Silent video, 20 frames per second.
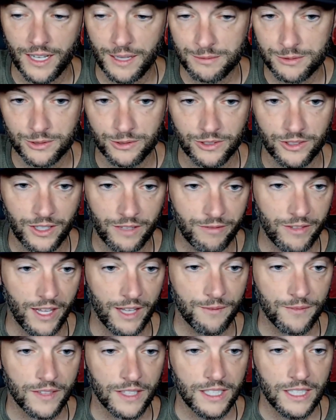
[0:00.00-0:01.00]
I absolutely love
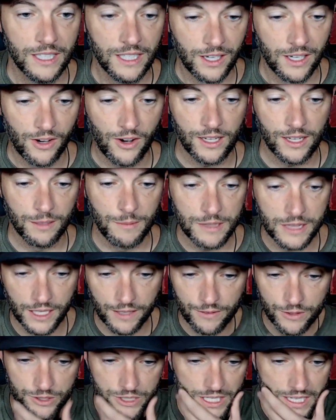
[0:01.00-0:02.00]
that. All right, let me think
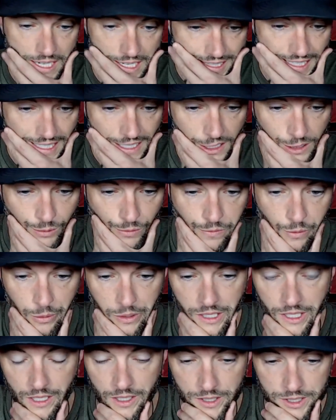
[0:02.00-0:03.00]
if there's anything else before
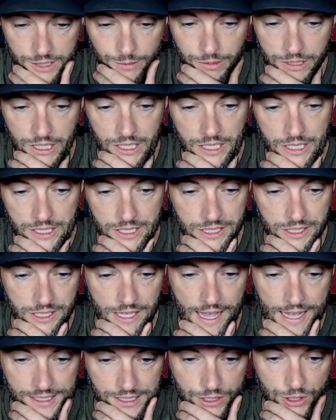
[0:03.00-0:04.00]
we get into some key
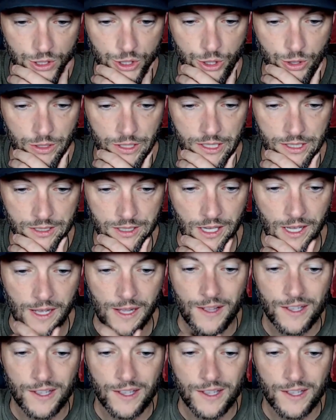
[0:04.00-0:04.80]
stats and trends.